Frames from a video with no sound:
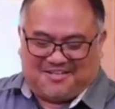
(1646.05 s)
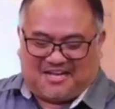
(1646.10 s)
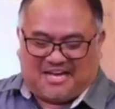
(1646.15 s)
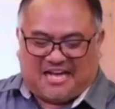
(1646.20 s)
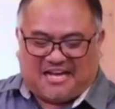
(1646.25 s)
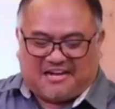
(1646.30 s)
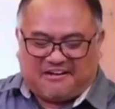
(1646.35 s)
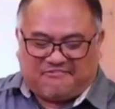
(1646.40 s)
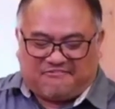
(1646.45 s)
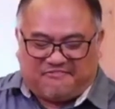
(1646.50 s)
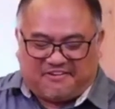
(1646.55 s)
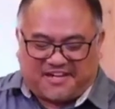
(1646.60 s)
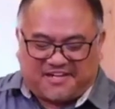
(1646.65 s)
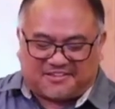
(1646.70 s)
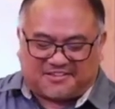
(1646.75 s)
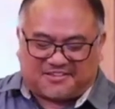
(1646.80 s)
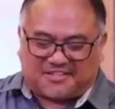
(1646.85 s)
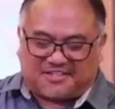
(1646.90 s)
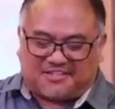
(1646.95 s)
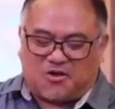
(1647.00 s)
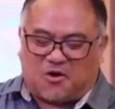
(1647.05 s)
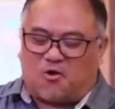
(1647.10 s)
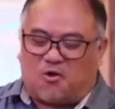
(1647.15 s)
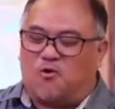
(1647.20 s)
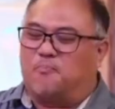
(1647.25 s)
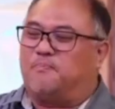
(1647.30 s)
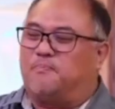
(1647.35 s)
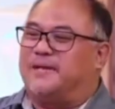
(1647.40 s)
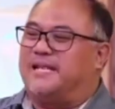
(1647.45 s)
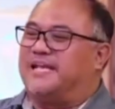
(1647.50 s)
Unfiltered
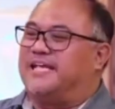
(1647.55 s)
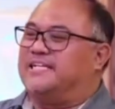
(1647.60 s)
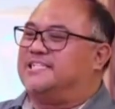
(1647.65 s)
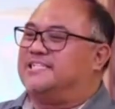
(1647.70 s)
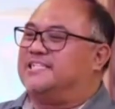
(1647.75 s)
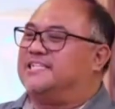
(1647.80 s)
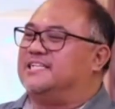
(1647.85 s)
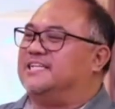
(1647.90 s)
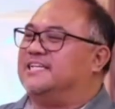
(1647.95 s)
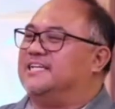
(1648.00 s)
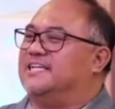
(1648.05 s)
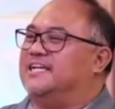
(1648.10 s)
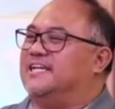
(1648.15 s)
openness.